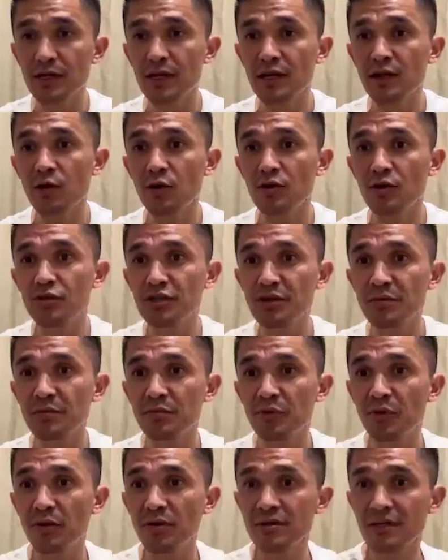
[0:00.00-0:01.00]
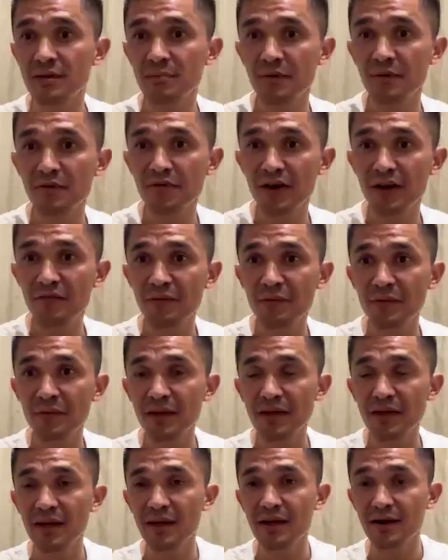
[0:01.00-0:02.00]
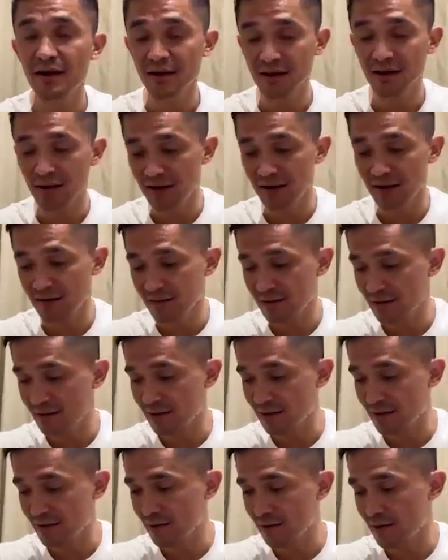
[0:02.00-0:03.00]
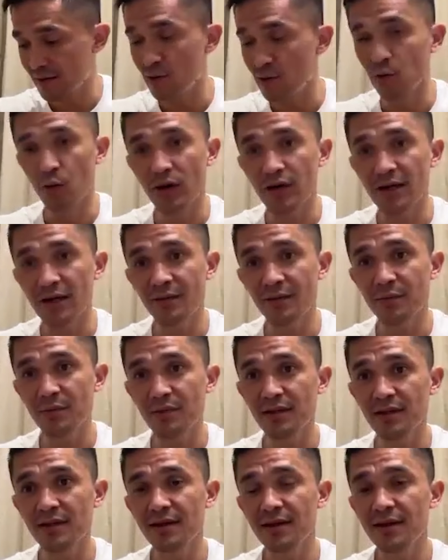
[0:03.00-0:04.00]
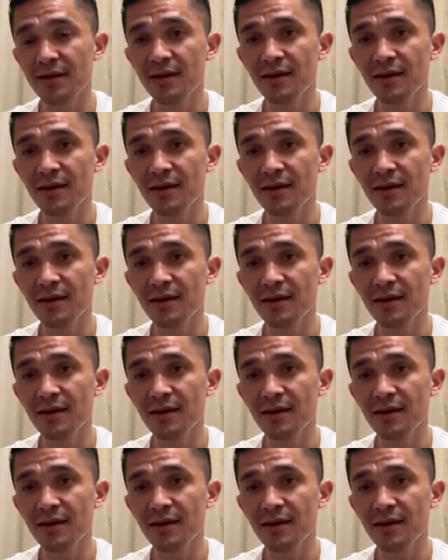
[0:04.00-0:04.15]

I got chicken pox and my wife and my kid are annoyed at me.